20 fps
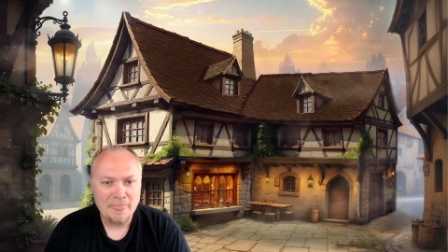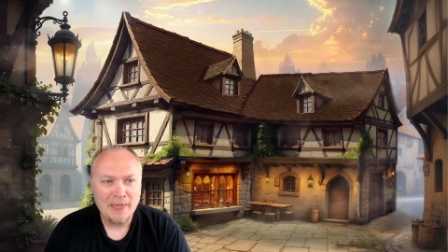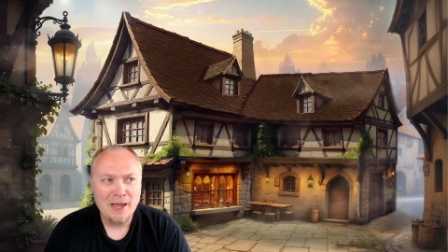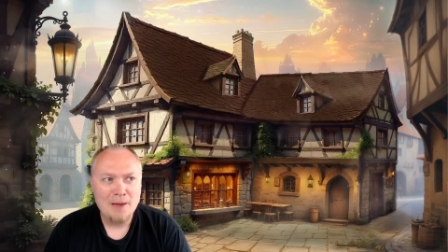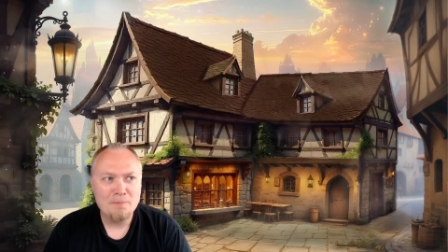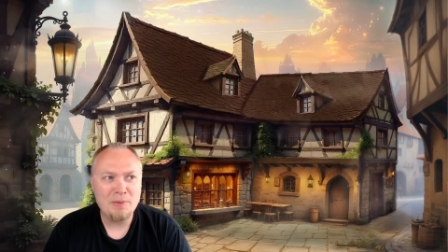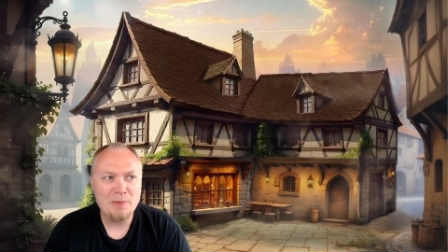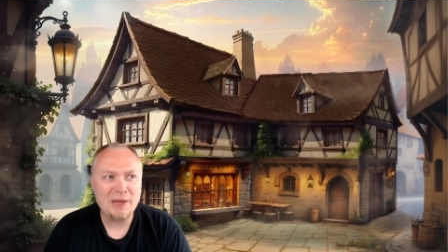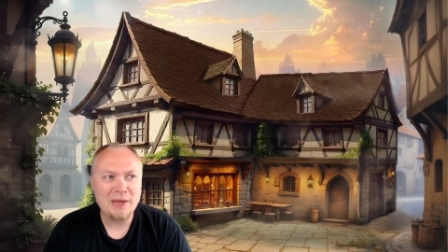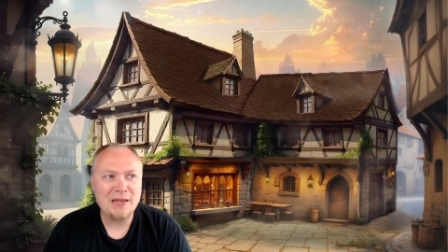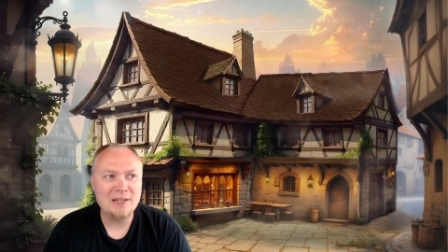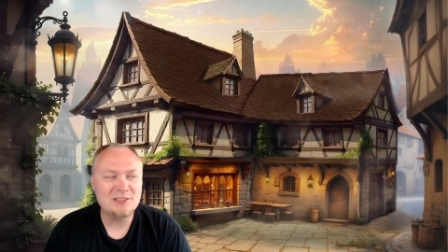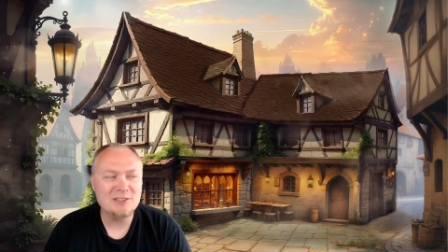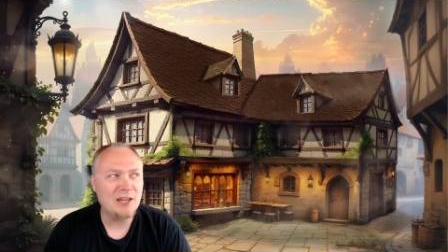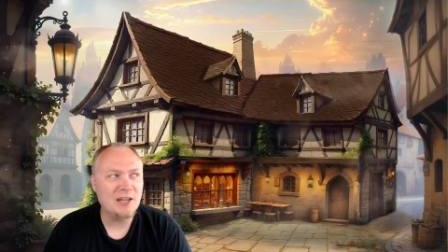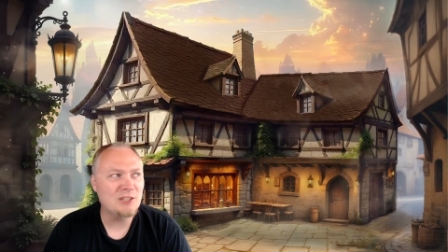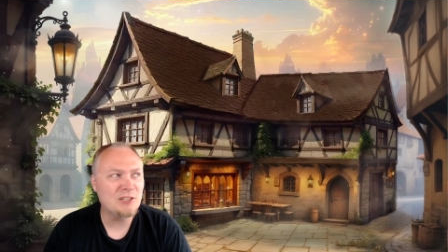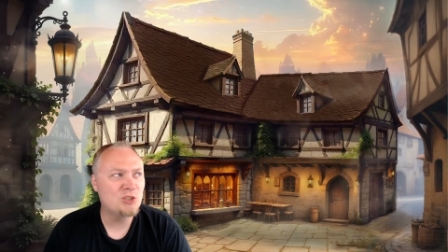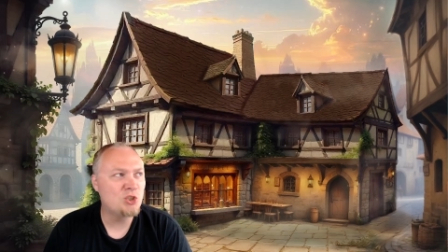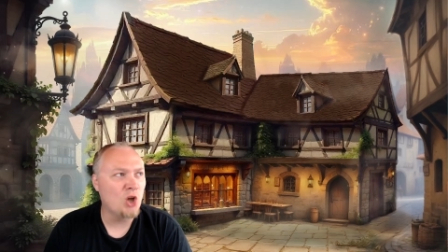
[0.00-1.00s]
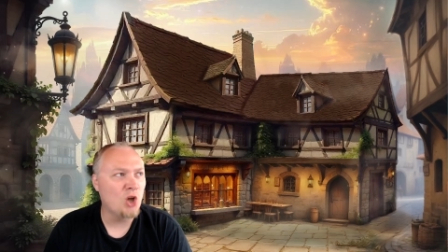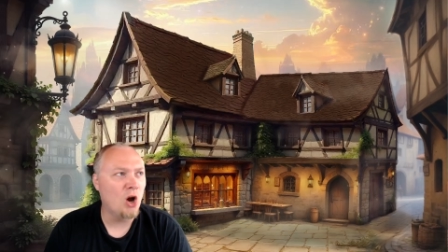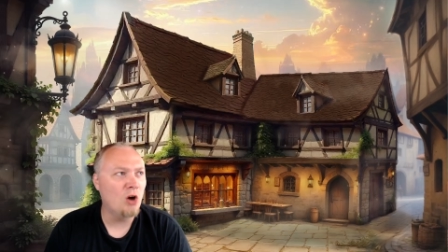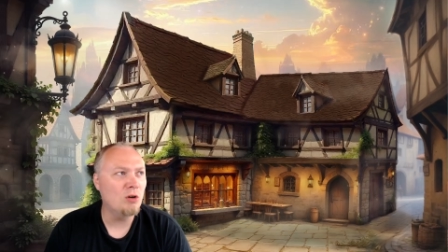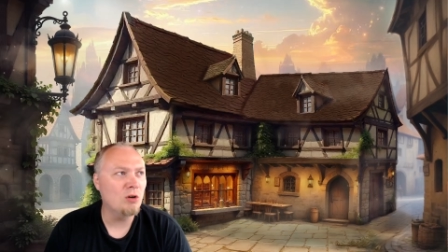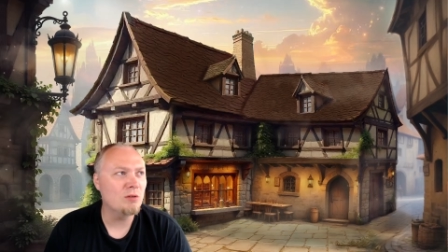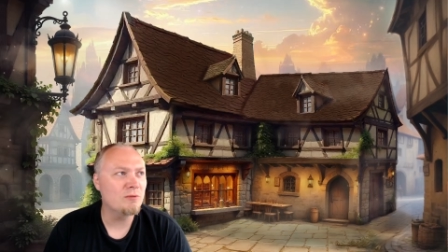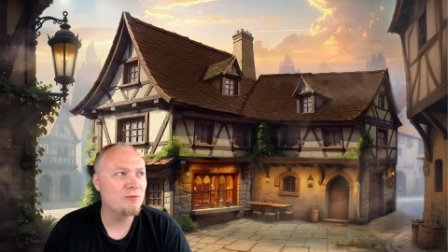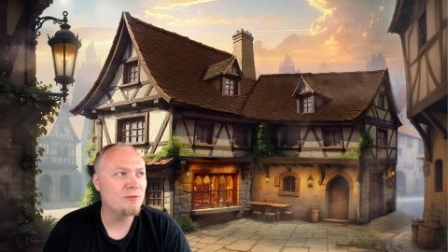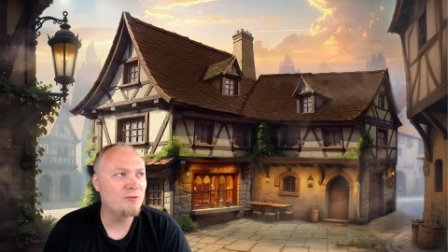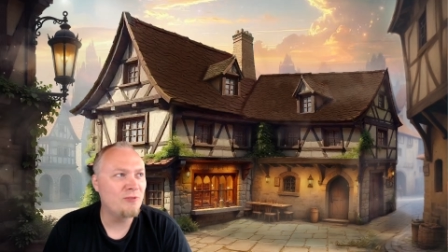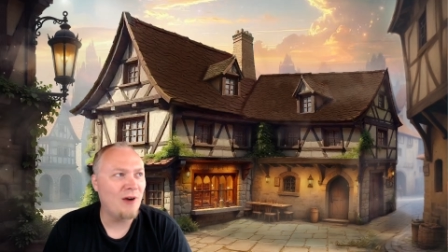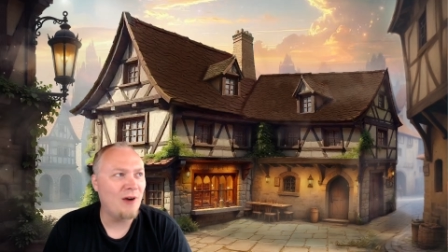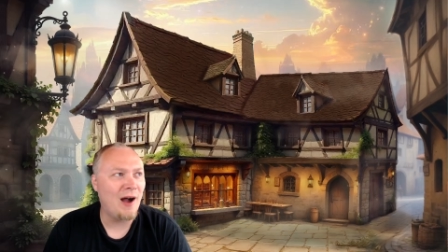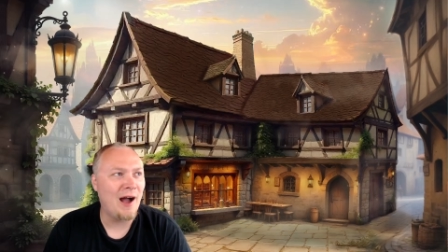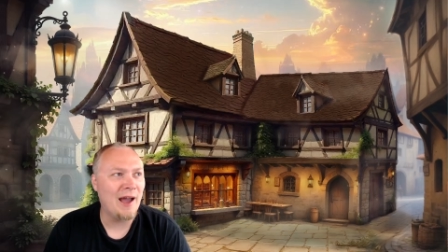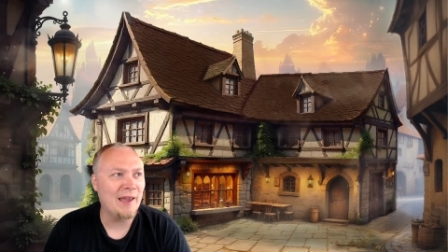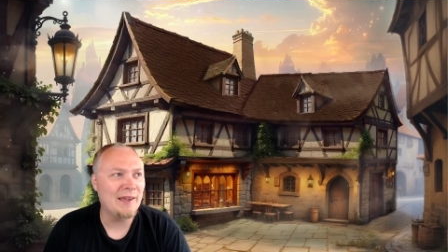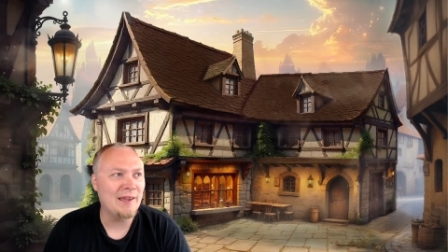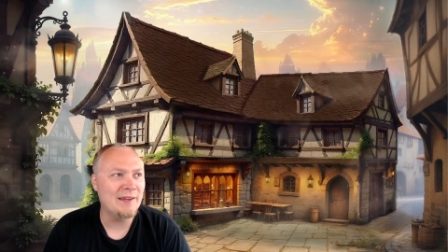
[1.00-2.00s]
because I don't
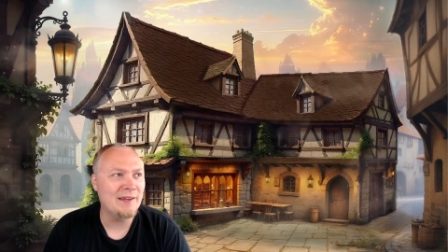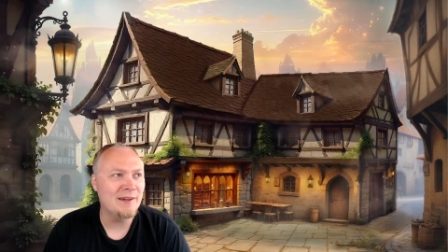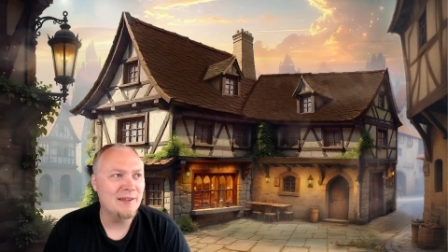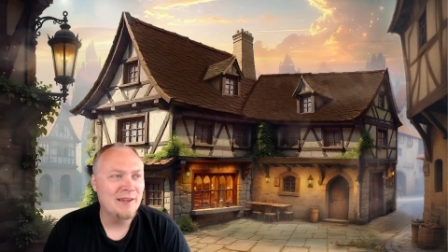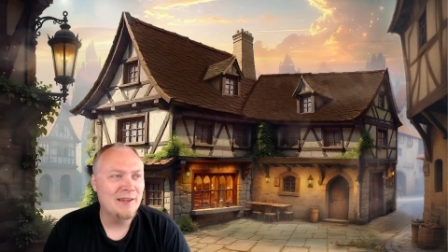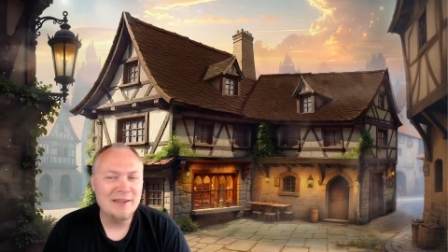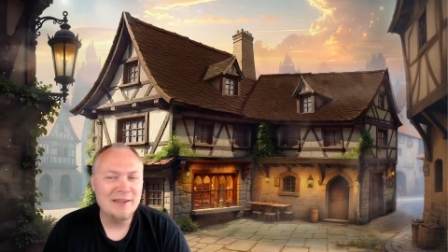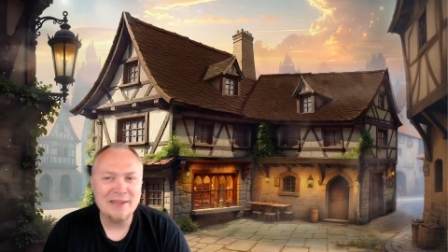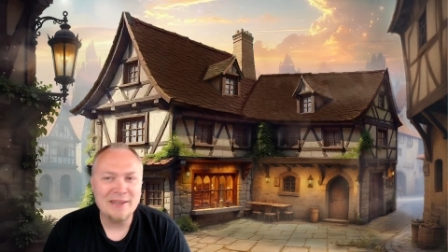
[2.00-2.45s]
find